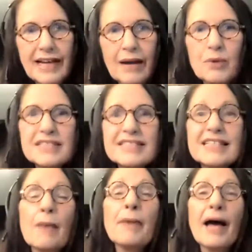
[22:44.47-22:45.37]
And we
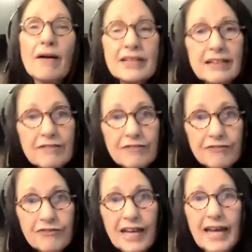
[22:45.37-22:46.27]
step out in
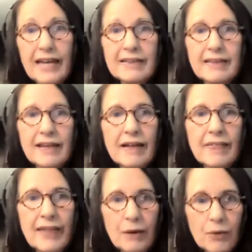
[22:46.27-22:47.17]
faith
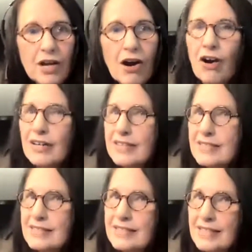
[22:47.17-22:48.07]
that we are
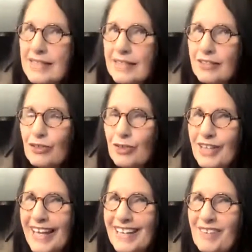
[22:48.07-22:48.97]
indeed
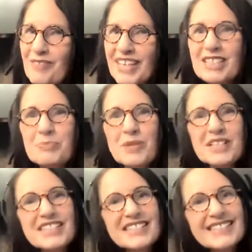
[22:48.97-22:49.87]
creative
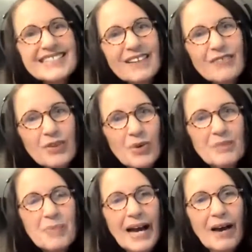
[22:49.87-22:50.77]
expressions of the
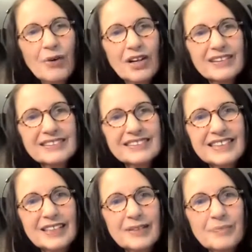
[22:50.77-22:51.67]
one power.
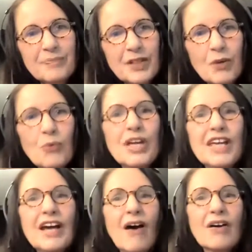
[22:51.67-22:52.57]

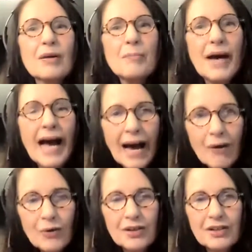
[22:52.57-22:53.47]
We are
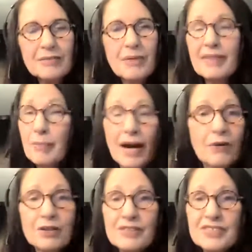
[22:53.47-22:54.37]
empowered by the
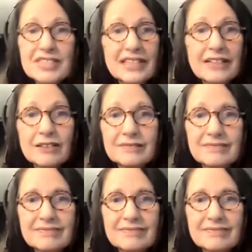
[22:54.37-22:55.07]
power of zeal.